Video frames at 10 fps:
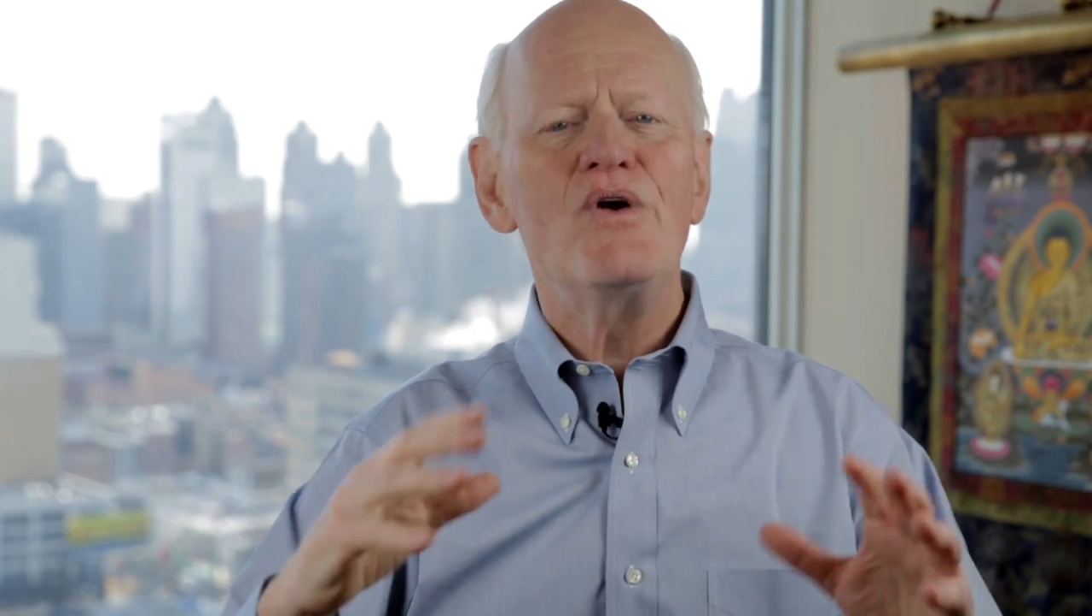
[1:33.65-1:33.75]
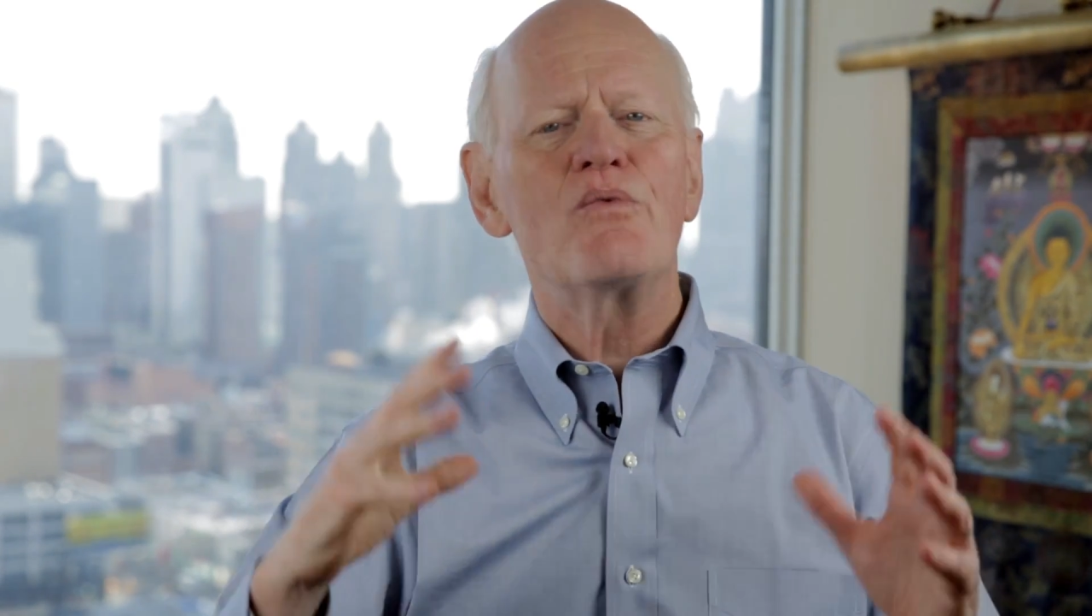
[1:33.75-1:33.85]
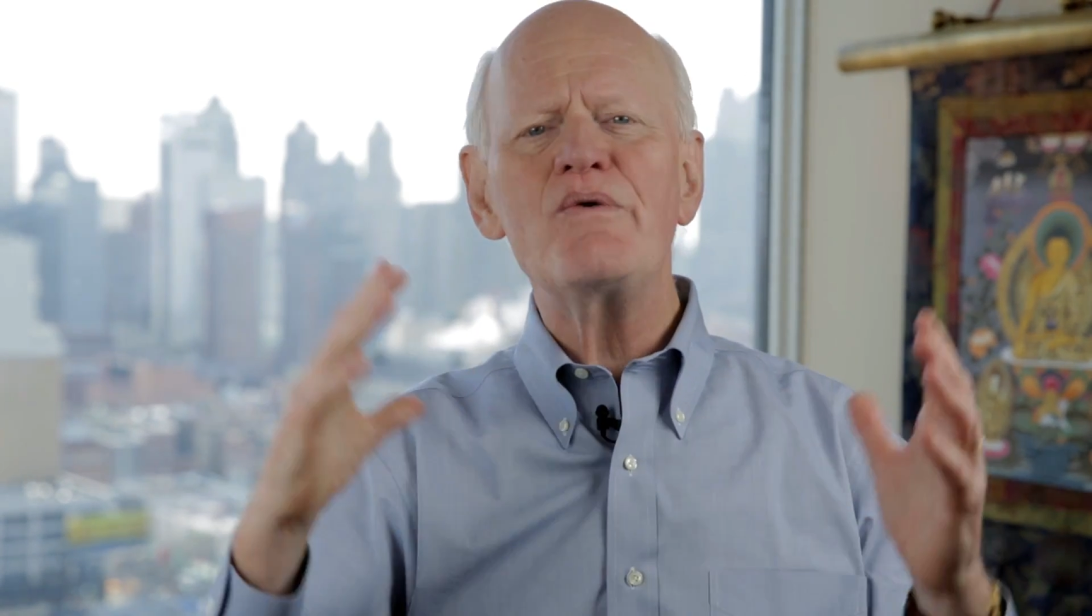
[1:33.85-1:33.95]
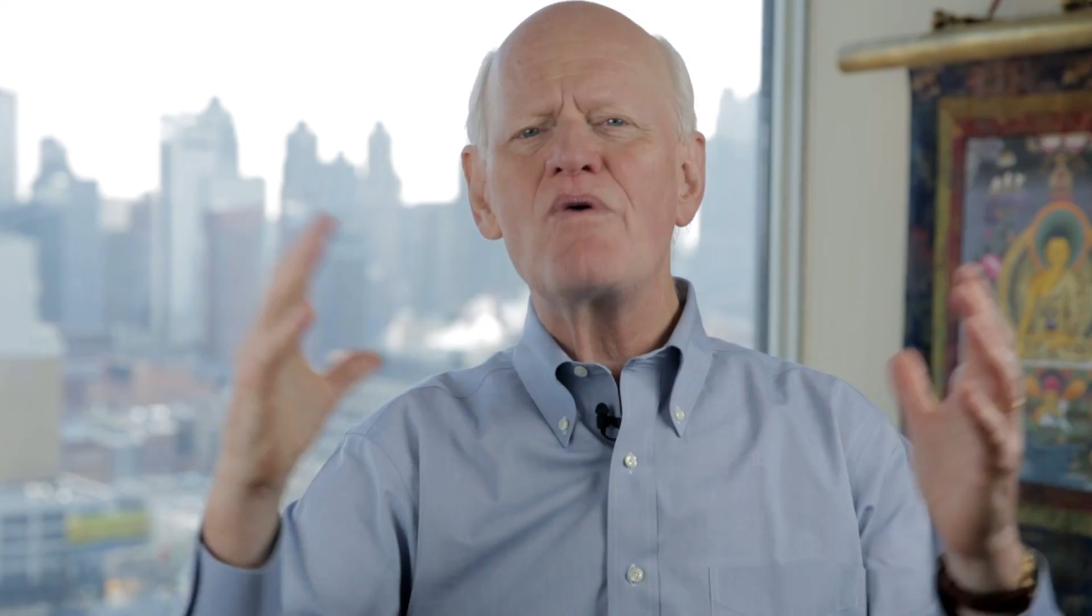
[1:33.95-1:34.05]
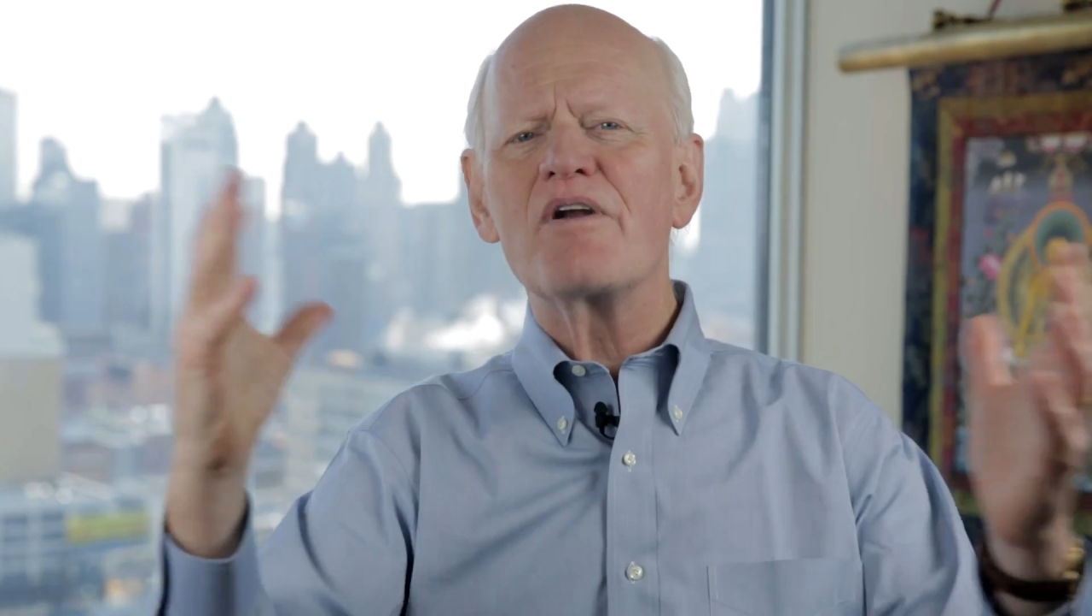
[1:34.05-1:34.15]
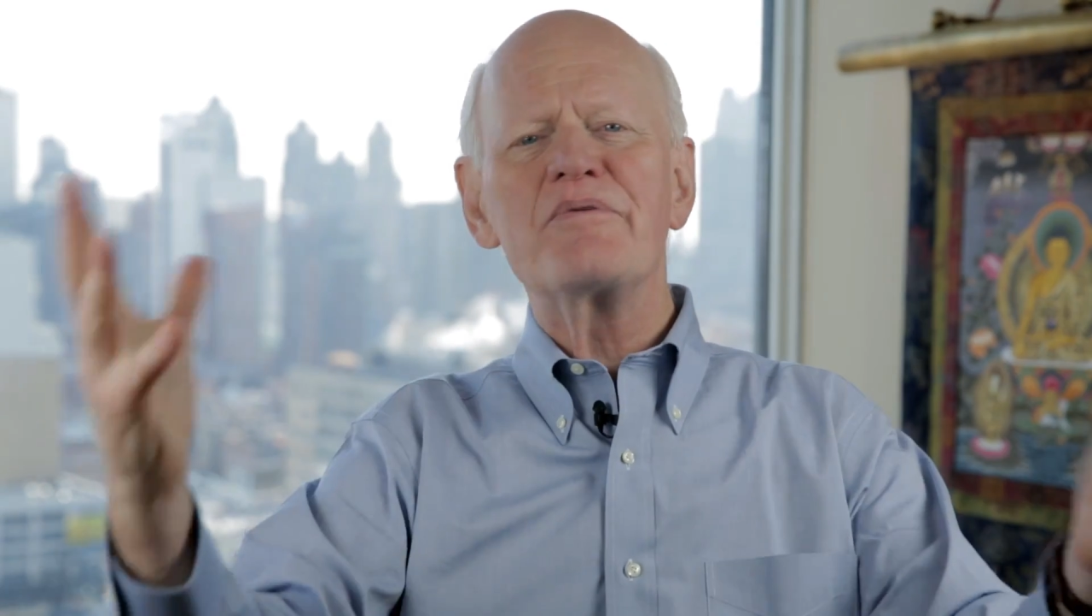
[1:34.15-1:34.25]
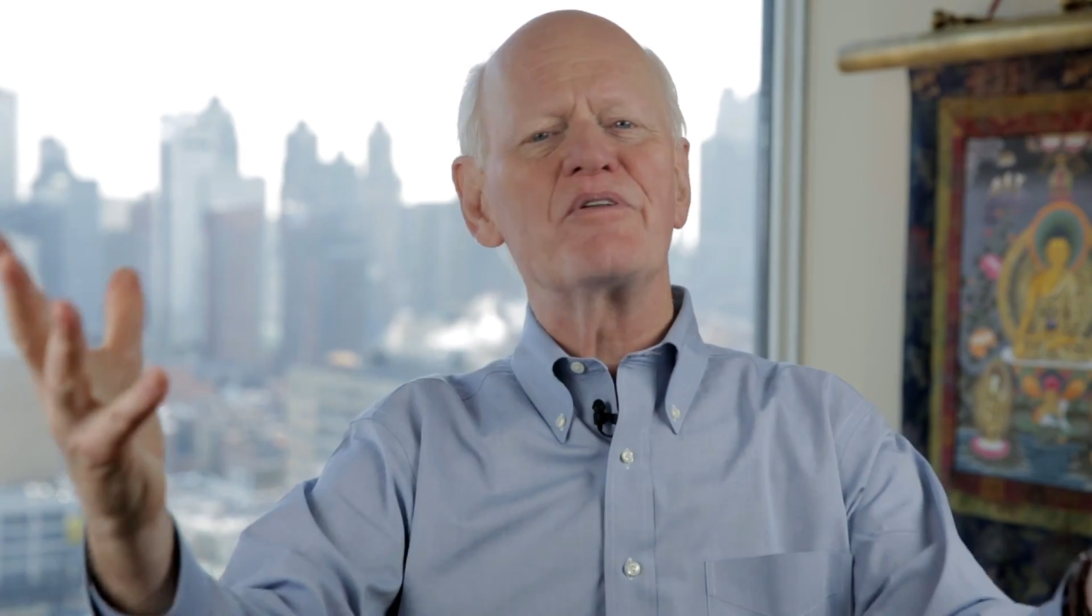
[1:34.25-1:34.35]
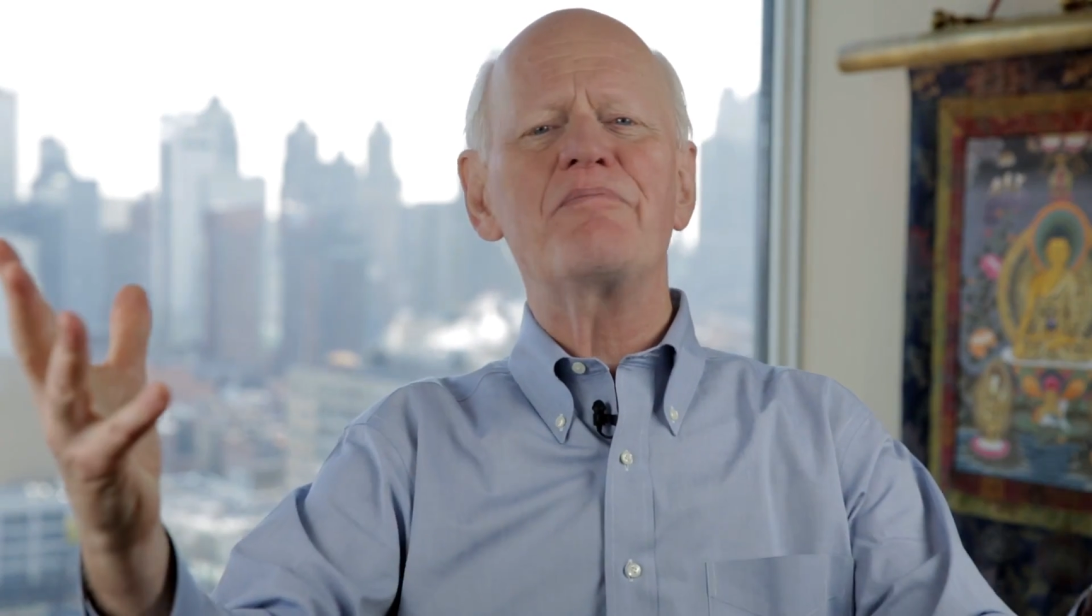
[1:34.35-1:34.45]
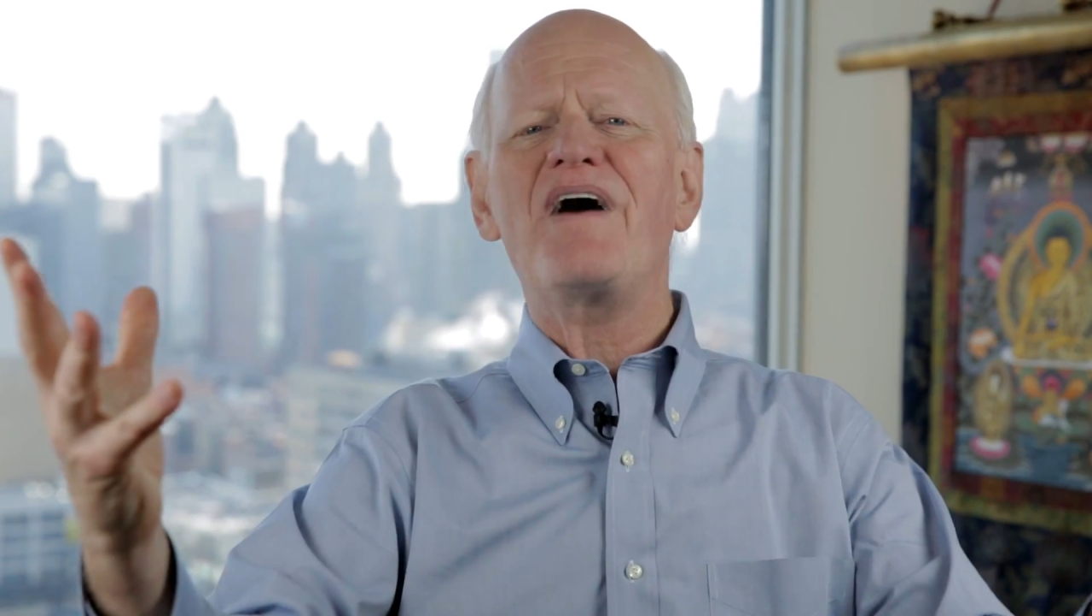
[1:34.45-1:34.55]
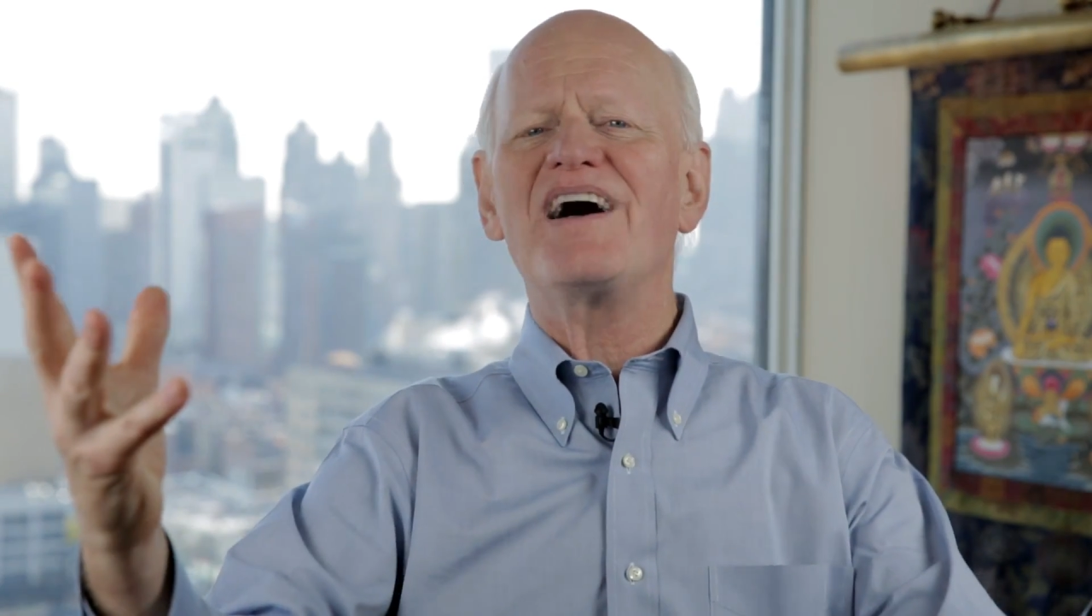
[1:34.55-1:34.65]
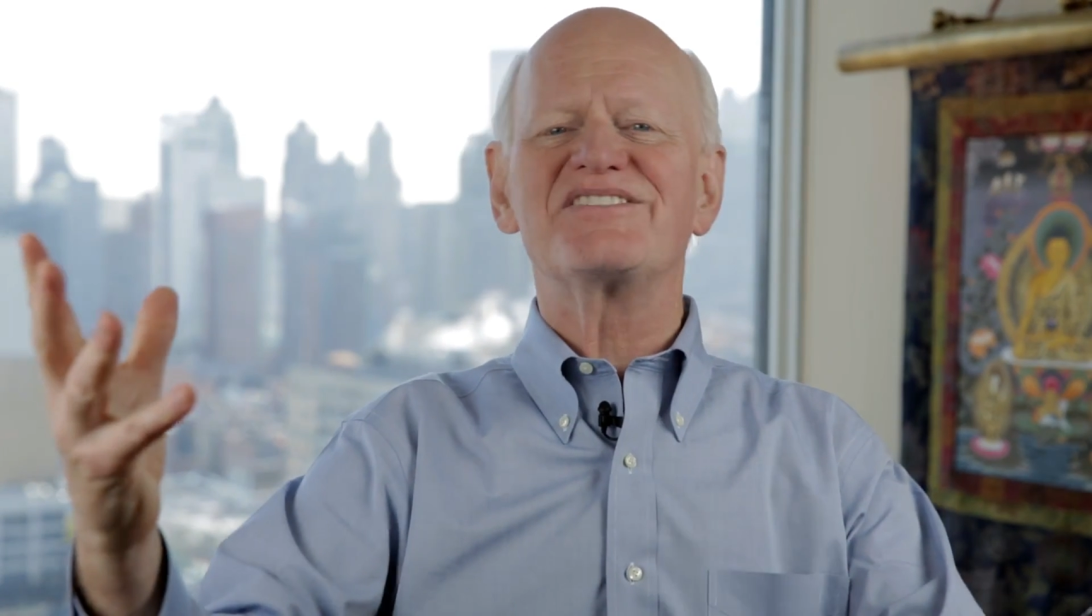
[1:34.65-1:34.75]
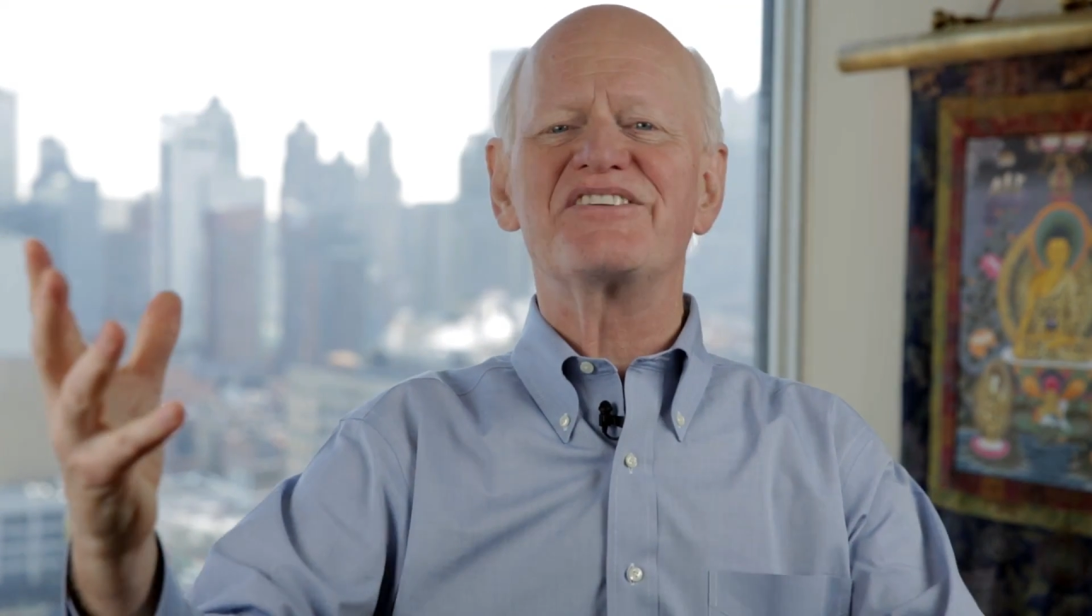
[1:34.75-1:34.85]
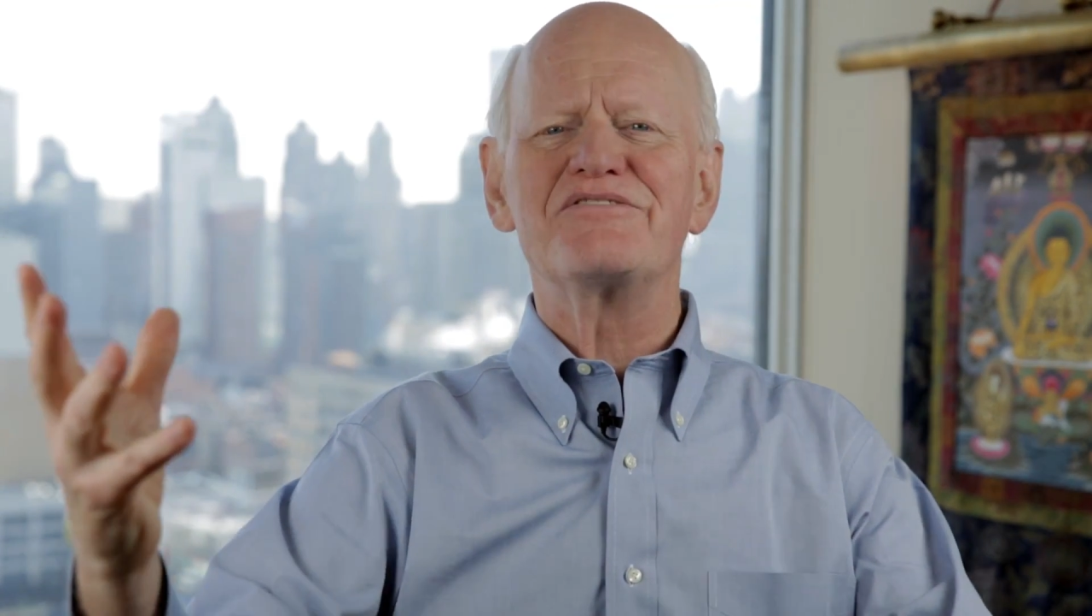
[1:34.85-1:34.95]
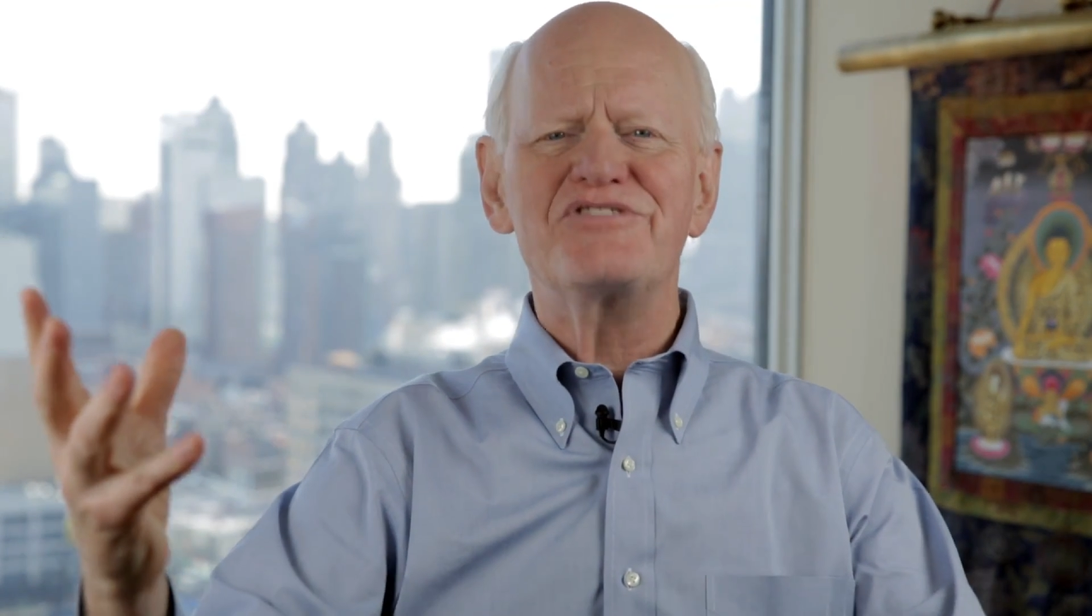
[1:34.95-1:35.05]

We want to build positive,